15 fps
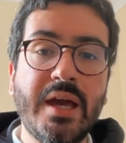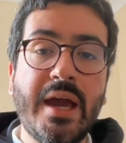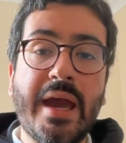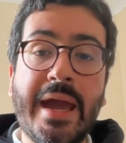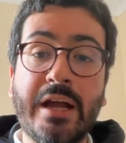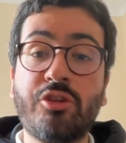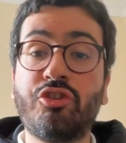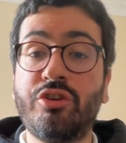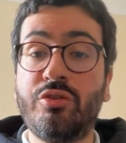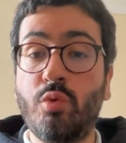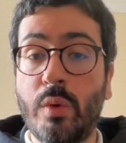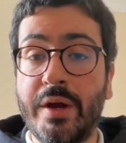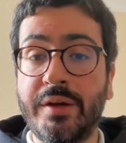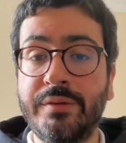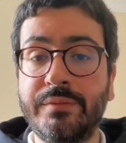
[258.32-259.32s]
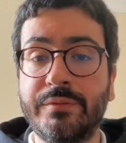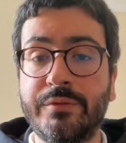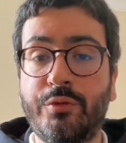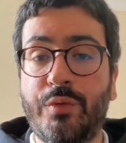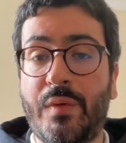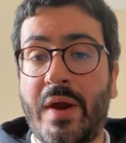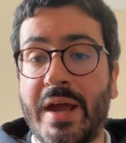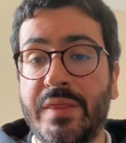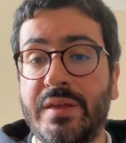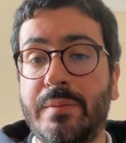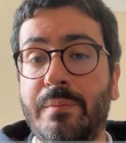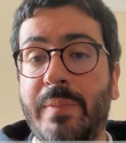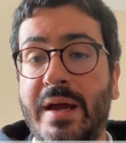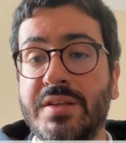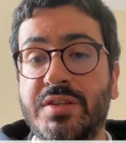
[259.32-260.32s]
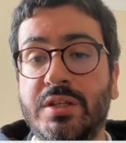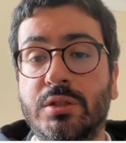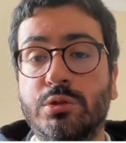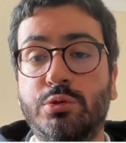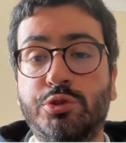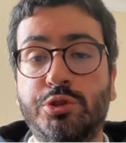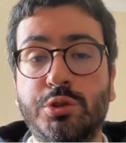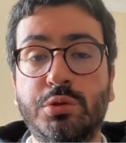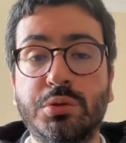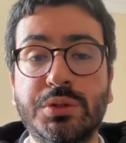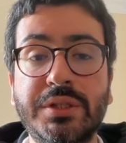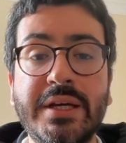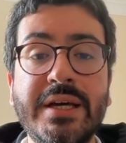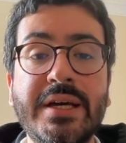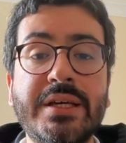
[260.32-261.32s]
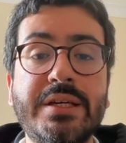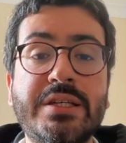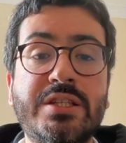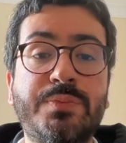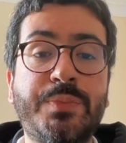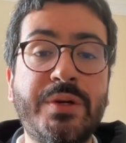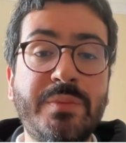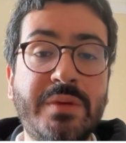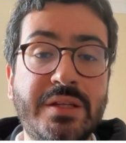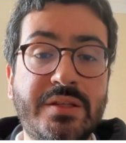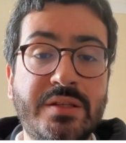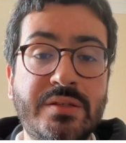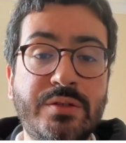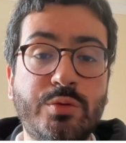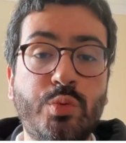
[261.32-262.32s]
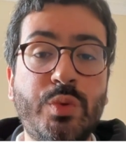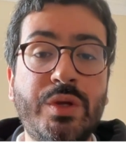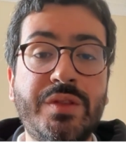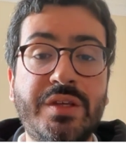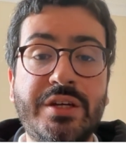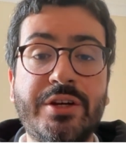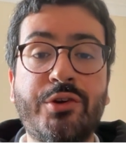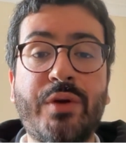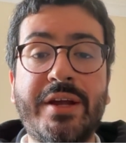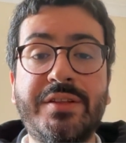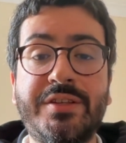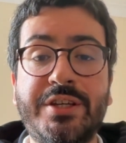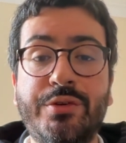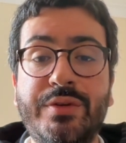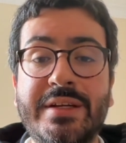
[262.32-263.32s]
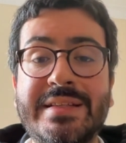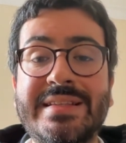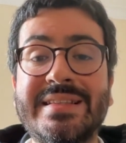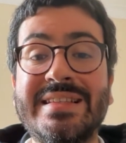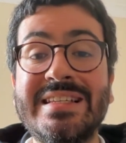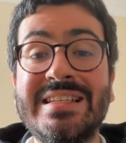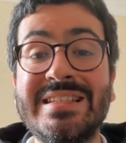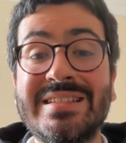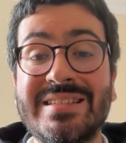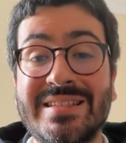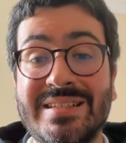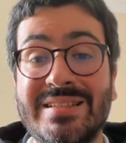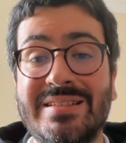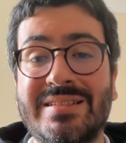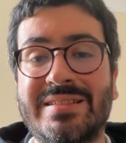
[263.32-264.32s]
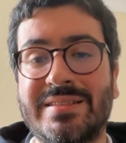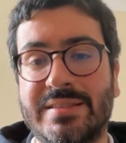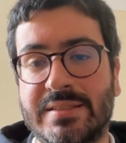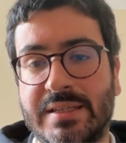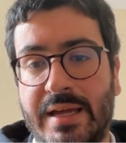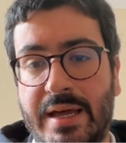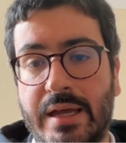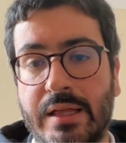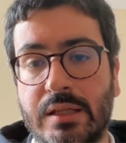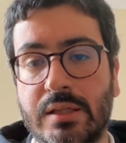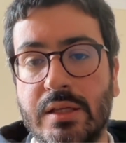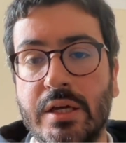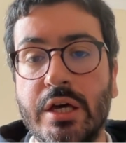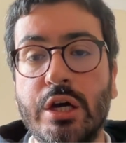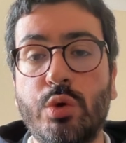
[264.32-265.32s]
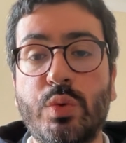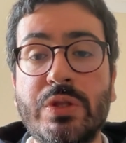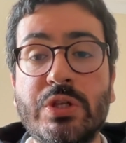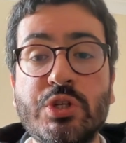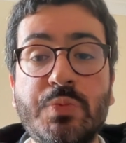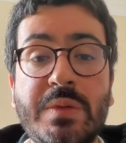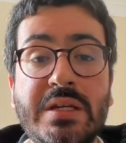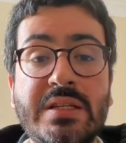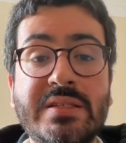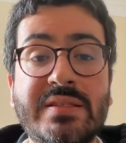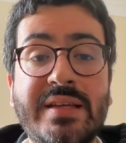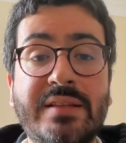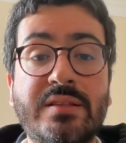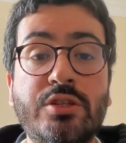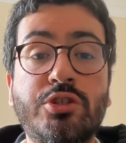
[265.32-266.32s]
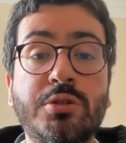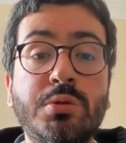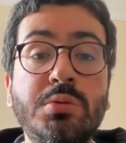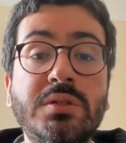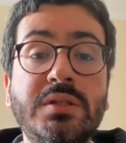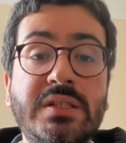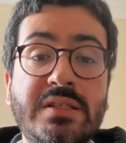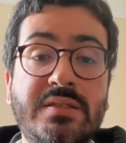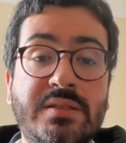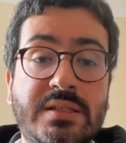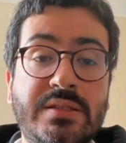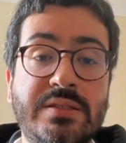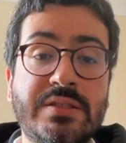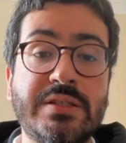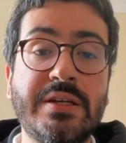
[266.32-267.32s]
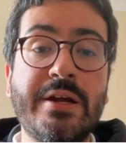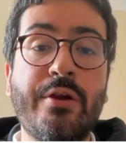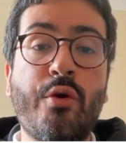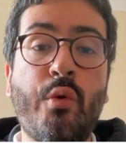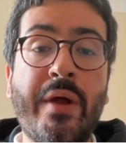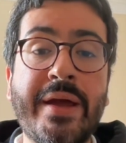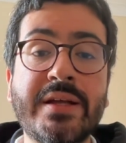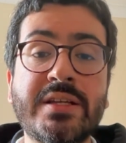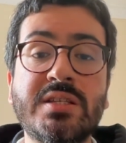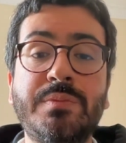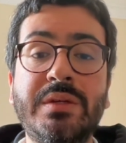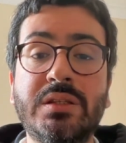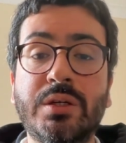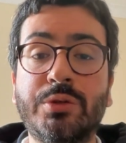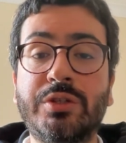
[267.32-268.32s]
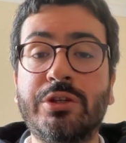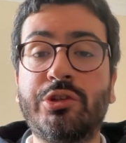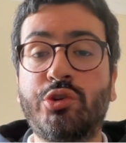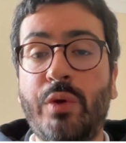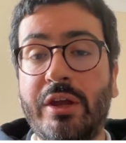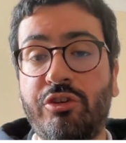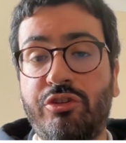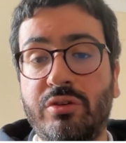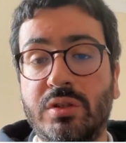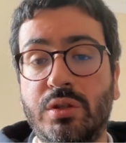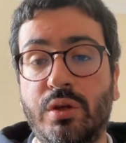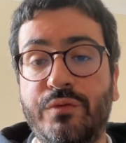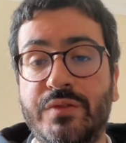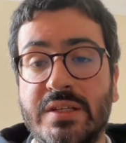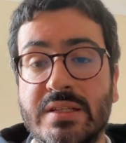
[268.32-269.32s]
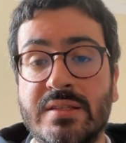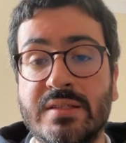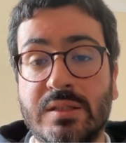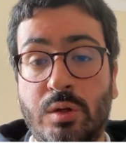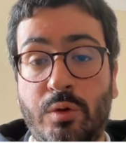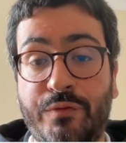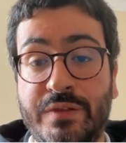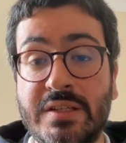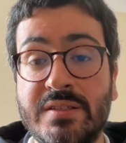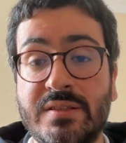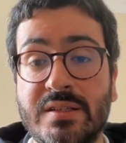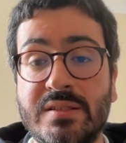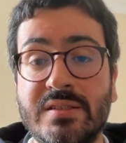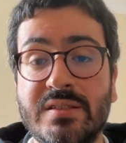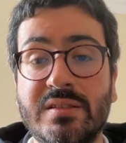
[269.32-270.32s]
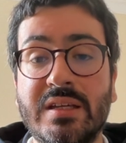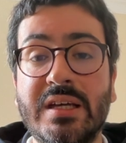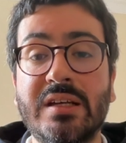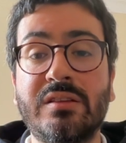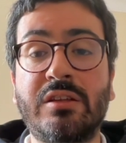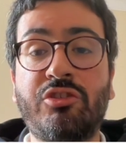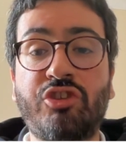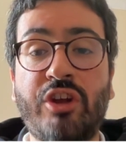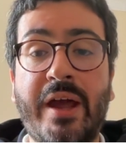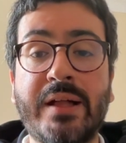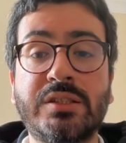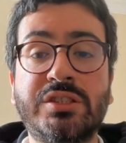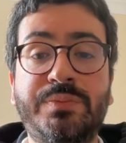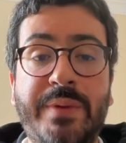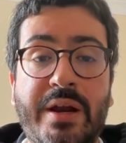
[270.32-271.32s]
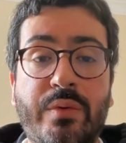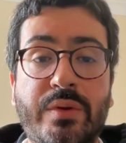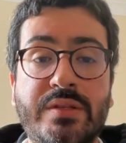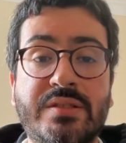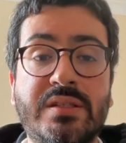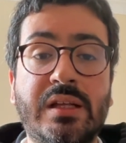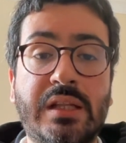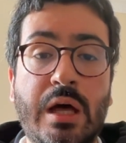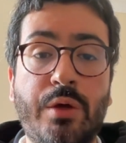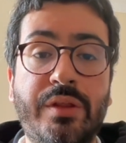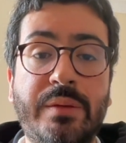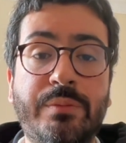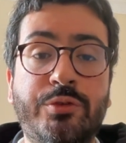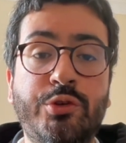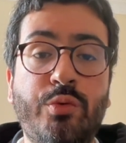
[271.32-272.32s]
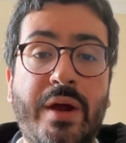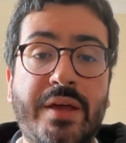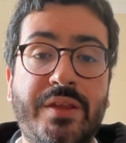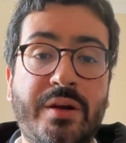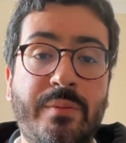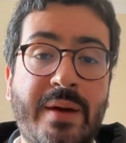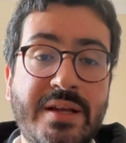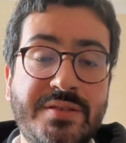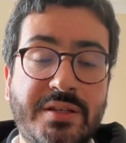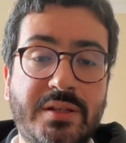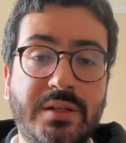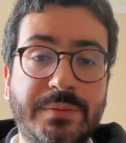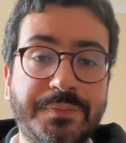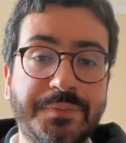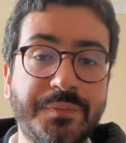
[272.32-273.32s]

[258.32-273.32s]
Action 1, riding bicycle to school, is permitted within criterion distance scale, which means that the school distance ranks below the threshold of distance the child's parents allow them to ride their bicycle.